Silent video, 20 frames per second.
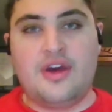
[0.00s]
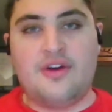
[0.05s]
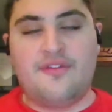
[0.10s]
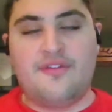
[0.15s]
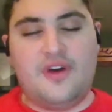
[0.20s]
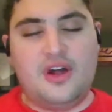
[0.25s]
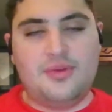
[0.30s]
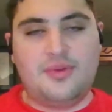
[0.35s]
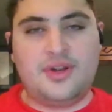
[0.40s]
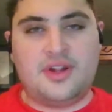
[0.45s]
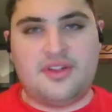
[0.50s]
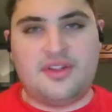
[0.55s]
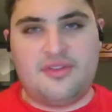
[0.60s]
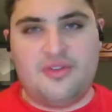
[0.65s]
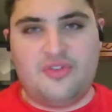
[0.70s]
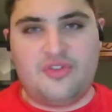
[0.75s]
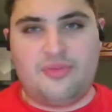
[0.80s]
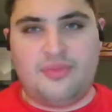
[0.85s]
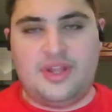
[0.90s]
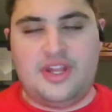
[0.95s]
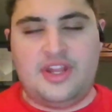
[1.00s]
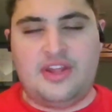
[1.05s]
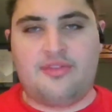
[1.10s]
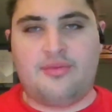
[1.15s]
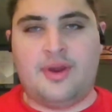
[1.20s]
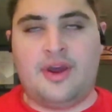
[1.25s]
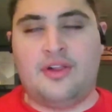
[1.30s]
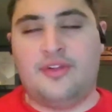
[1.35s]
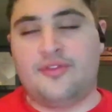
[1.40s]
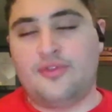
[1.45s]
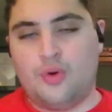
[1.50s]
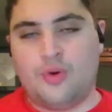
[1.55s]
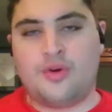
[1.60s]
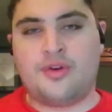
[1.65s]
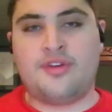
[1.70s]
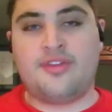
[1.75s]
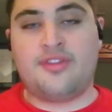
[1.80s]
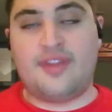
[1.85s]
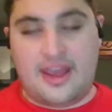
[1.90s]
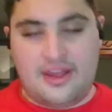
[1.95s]
Follow it on social media as well. Of
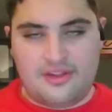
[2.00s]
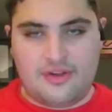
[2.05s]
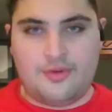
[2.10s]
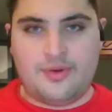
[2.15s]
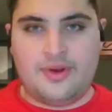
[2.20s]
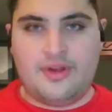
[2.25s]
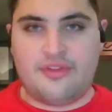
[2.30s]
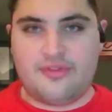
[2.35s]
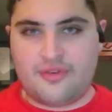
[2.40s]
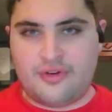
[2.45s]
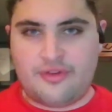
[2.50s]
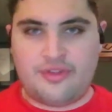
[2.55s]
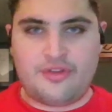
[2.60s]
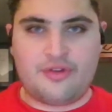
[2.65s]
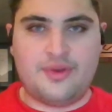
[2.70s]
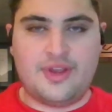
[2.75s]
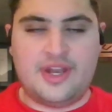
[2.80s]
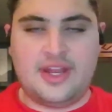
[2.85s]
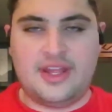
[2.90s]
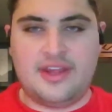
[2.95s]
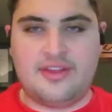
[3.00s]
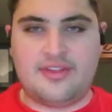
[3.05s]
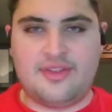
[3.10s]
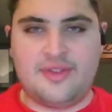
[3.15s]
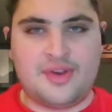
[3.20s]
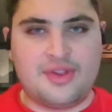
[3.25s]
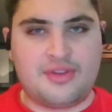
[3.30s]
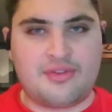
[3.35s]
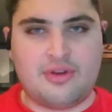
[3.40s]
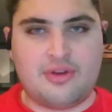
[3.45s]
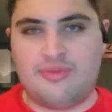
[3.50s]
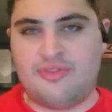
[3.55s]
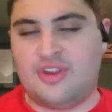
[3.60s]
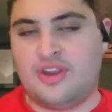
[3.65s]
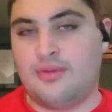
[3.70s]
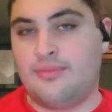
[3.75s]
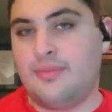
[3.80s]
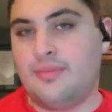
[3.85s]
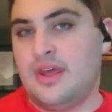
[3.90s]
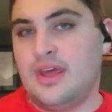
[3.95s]
course, as always, further reading is in the
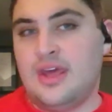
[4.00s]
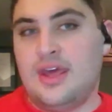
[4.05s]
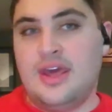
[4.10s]
description.